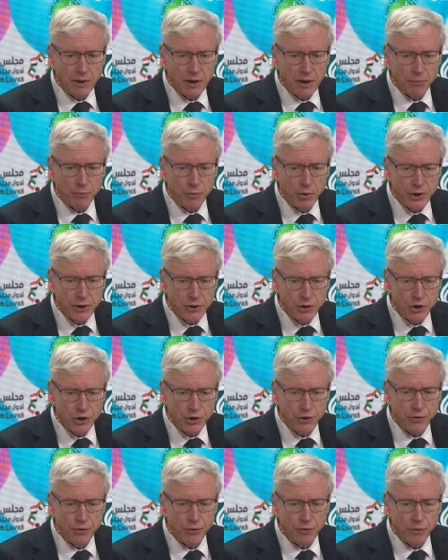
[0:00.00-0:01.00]
bridge
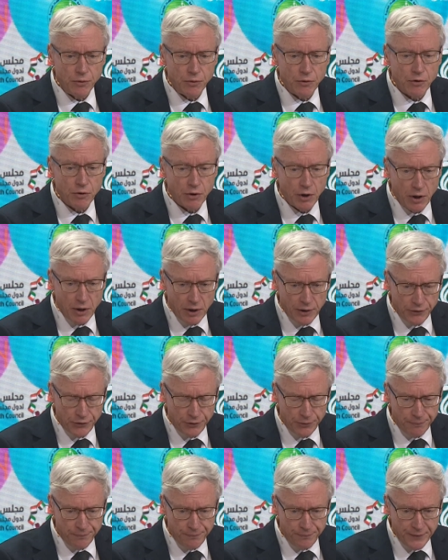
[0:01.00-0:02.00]
to cross.
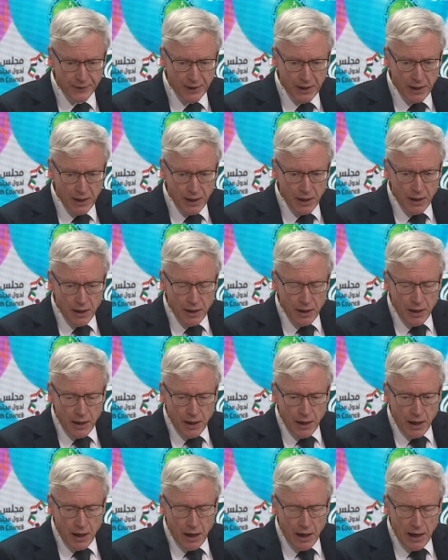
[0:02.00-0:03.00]

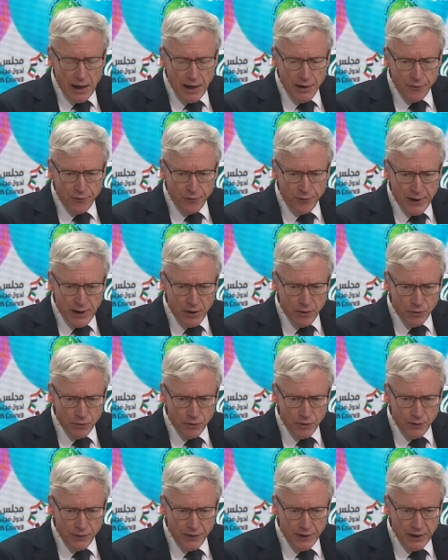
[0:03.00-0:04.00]
I've found
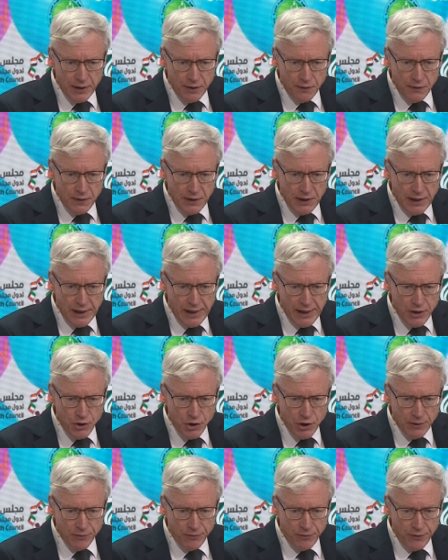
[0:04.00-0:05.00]
that the
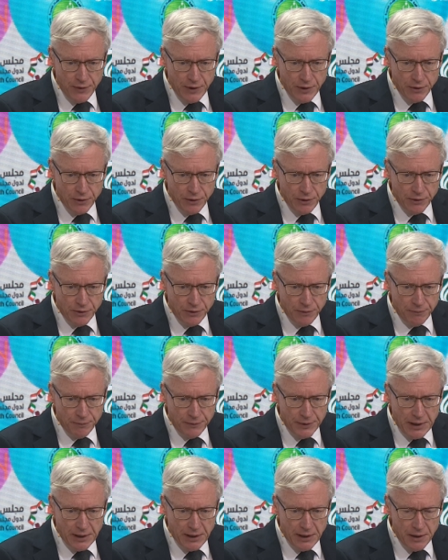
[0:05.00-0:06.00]
aging field,
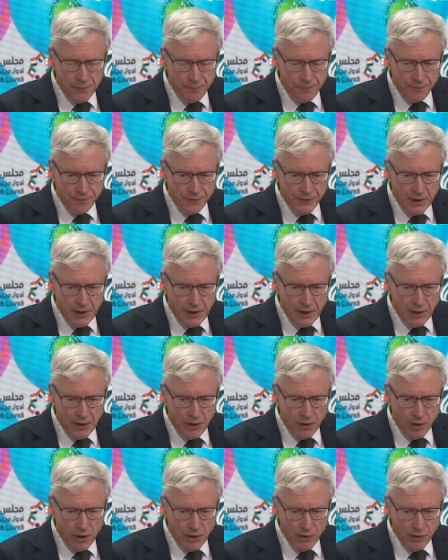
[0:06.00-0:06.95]
on the